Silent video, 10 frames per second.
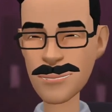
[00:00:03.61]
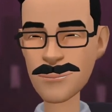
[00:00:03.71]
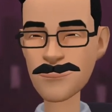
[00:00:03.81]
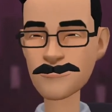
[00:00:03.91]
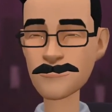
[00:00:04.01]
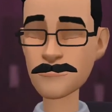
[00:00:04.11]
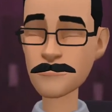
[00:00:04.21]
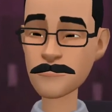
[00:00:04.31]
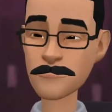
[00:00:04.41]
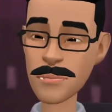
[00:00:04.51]
and joining
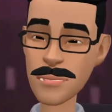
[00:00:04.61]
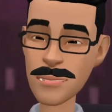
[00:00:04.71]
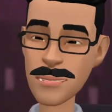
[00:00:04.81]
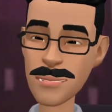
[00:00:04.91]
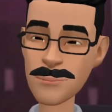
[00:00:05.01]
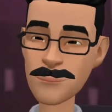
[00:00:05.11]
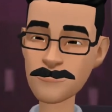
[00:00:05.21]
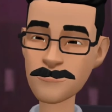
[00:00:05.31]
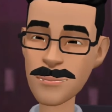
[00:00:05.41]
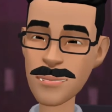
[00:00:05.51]
me tonight is
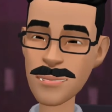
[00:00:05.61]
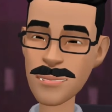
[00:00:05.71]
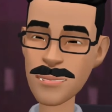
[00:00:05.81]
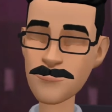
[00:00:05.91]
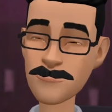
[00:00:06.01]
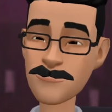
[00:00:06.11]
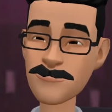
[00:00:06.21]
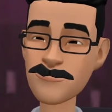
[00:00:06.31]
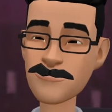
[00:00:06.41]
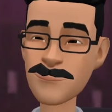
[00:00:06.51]
content creator,